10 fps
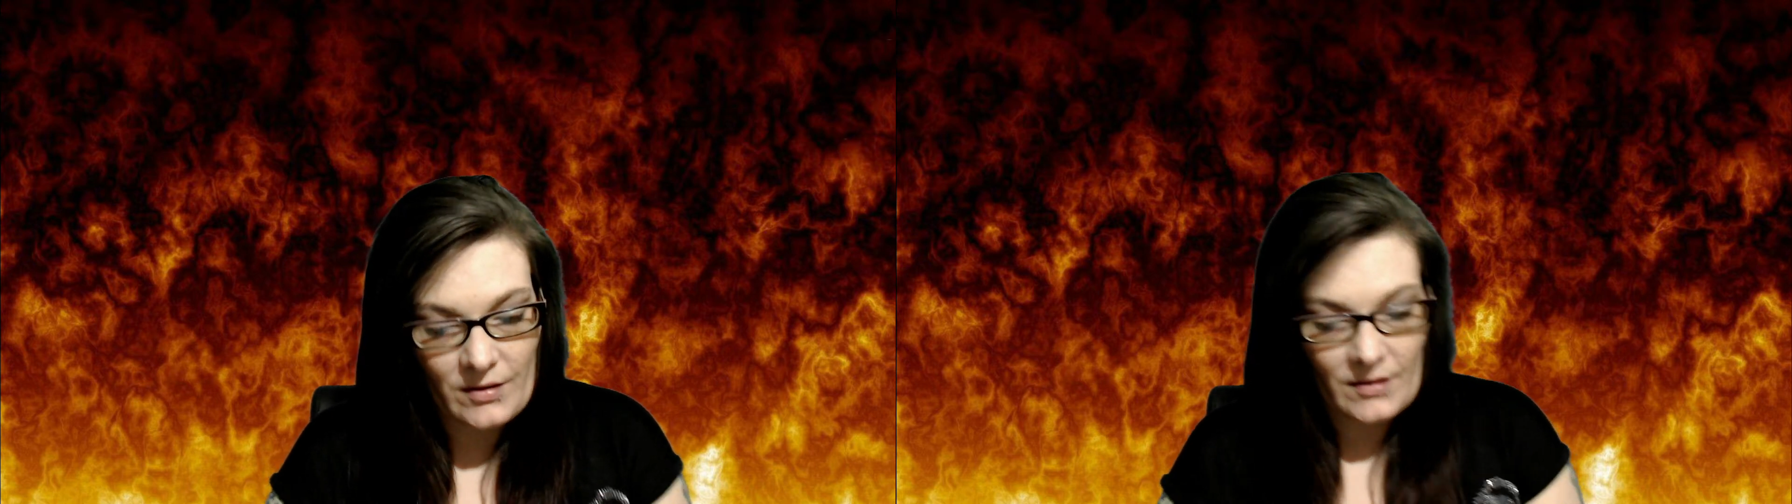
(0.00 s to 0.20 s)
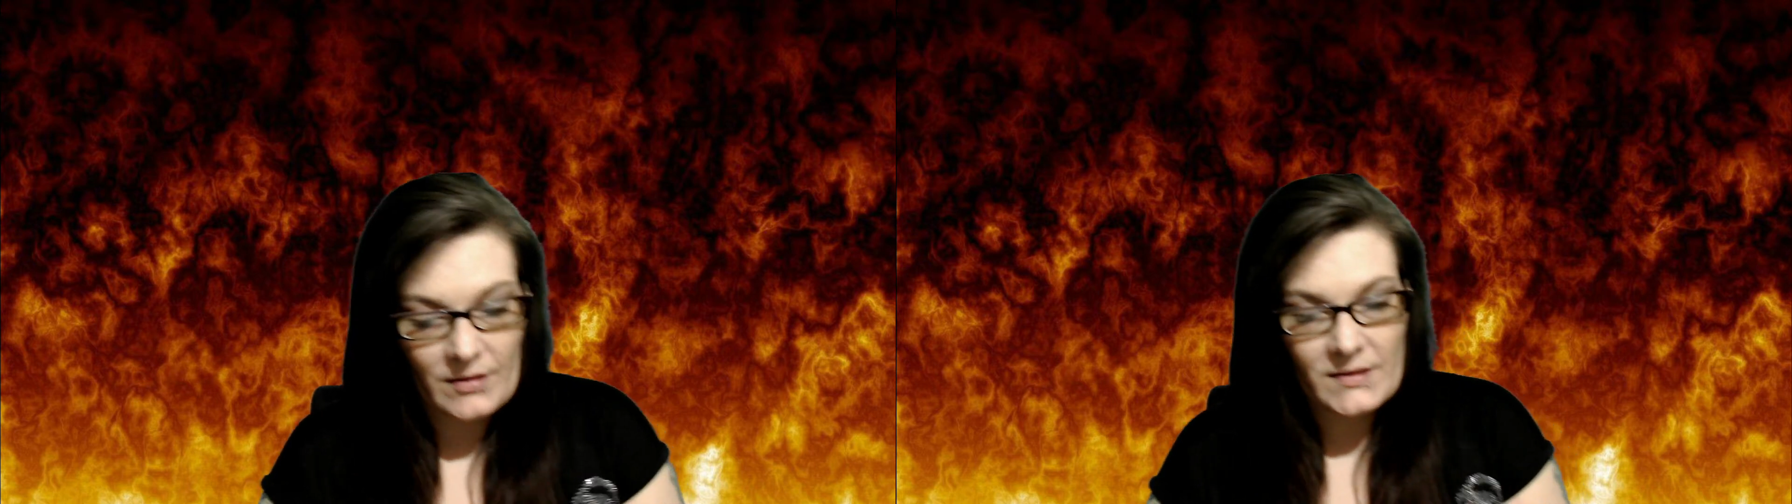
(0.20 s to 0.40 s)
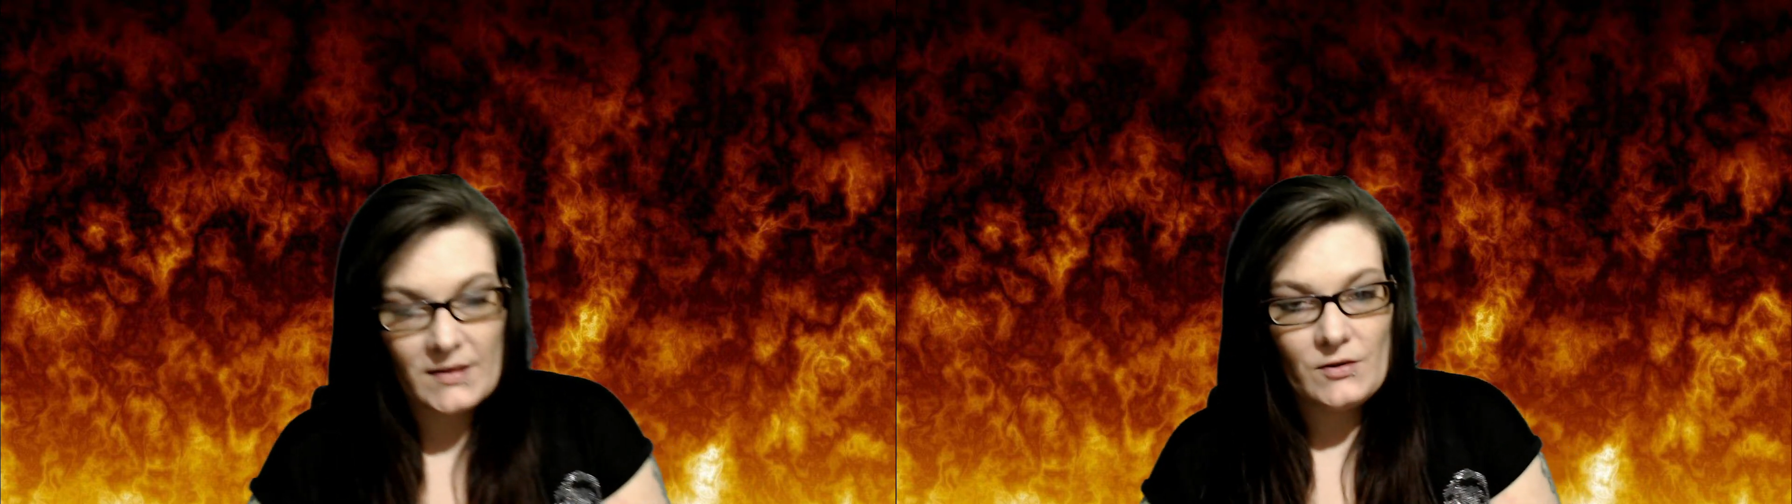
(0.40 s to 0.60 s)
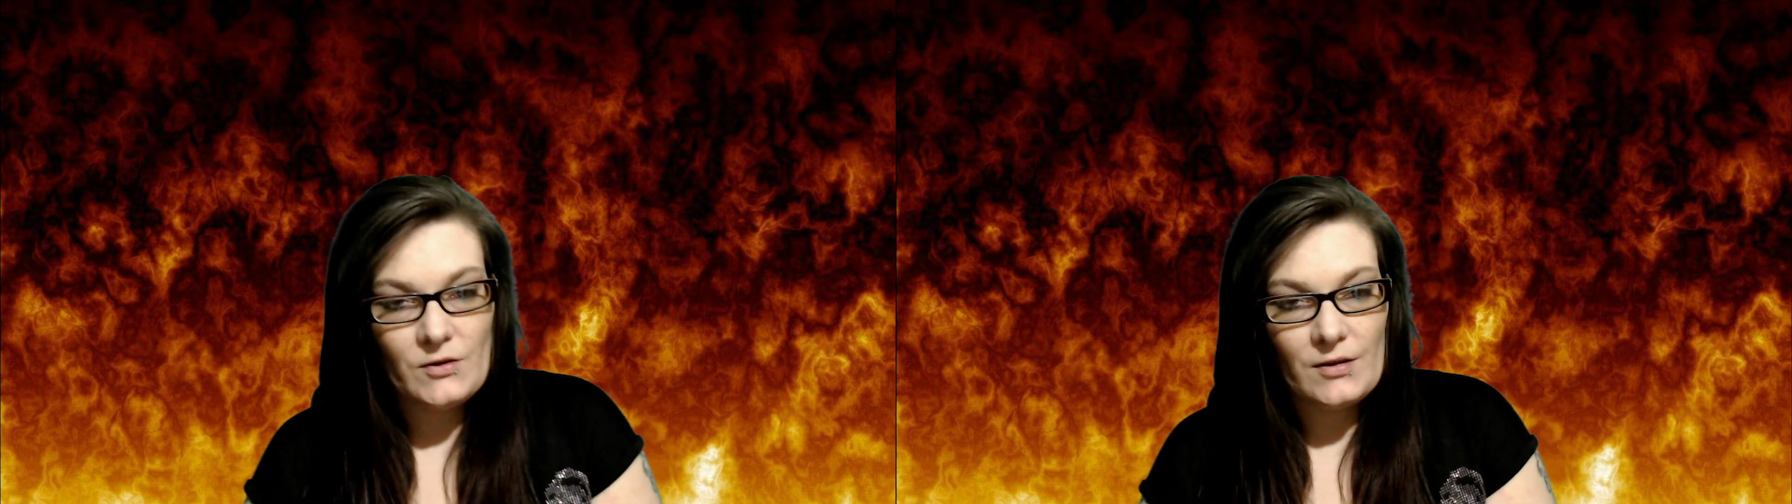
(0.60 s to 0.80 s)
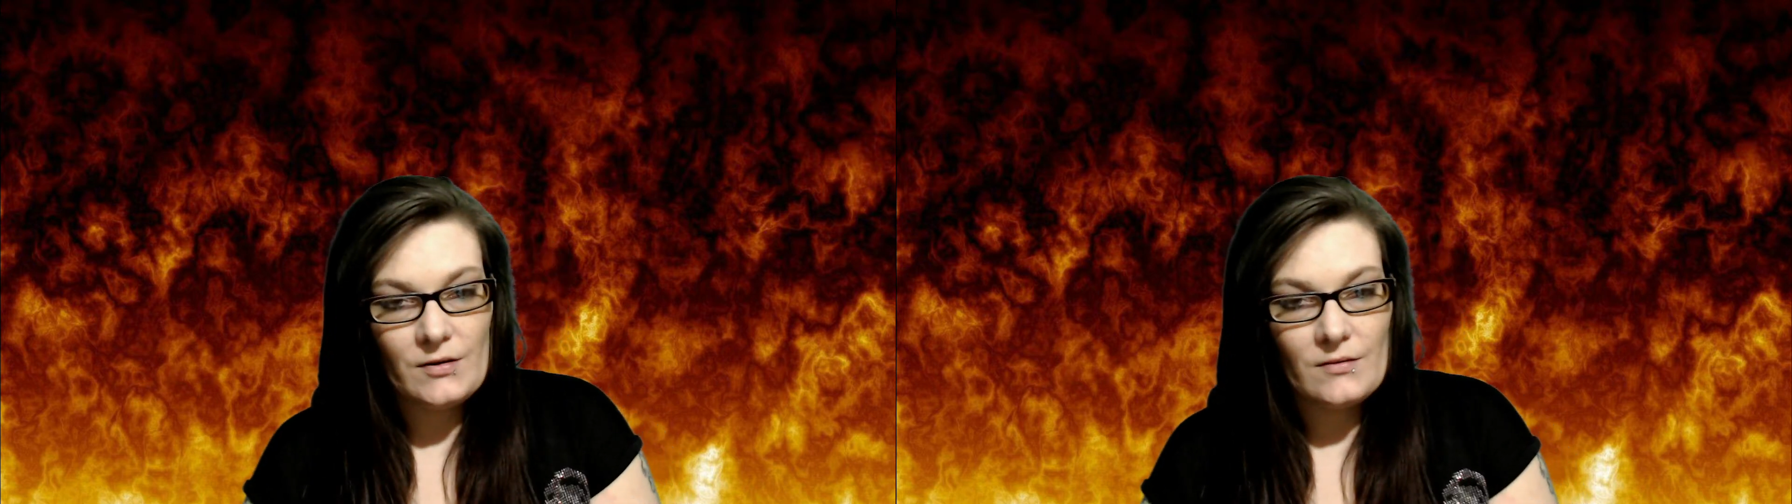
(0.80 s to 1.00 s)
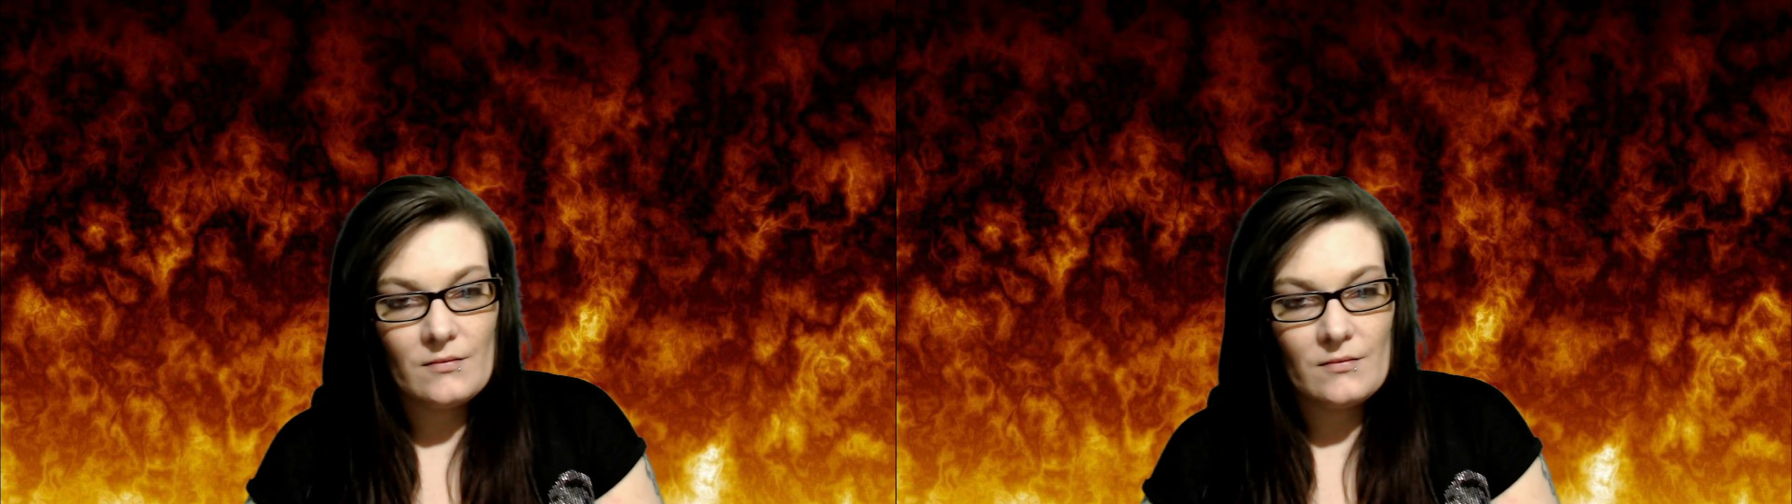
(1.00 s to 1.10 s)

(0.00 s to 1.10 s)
and ascension